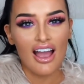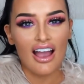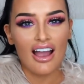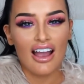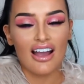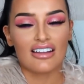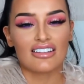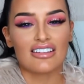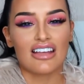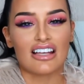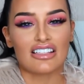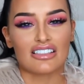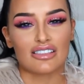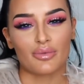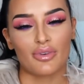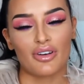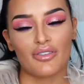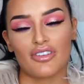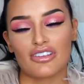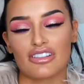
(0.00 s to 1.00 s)
And yeah, so
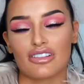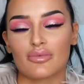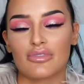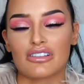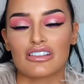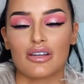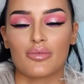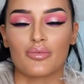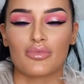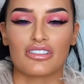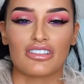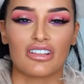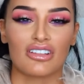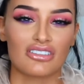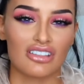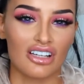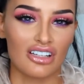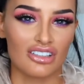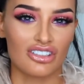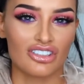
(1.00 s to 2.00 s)
when I first got my temporaries I
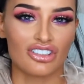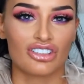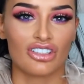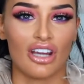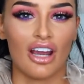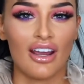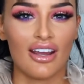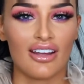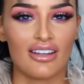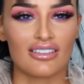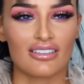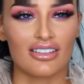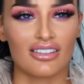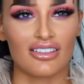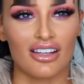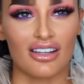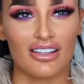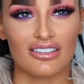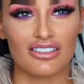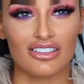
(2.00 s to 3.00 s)
was like, jeez, I was
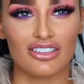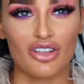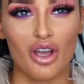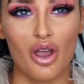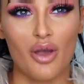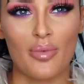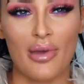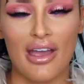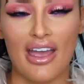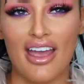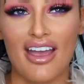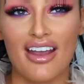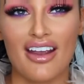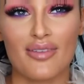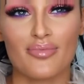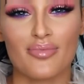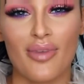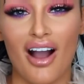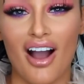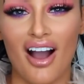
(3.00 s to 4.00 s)
like, these are so
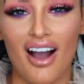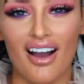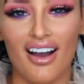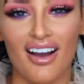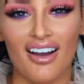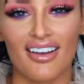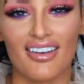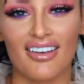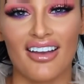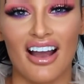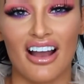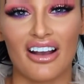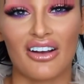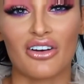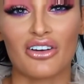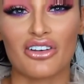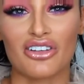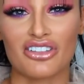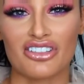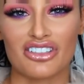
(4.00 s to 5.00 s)
big, but yeah, I
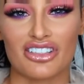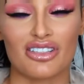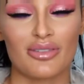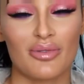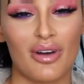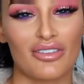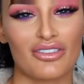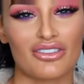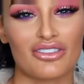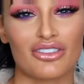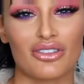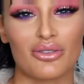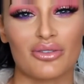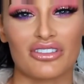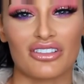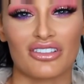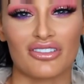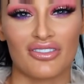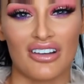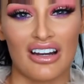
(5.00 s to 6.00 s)
got used to them after the 2
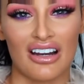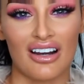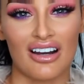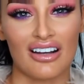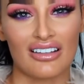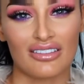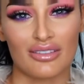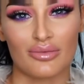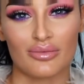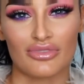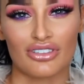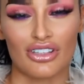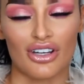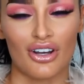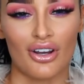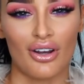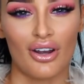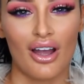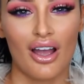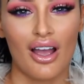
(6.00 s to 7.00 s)
weeks and I really liked them,
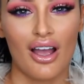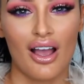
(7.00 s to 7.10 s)
so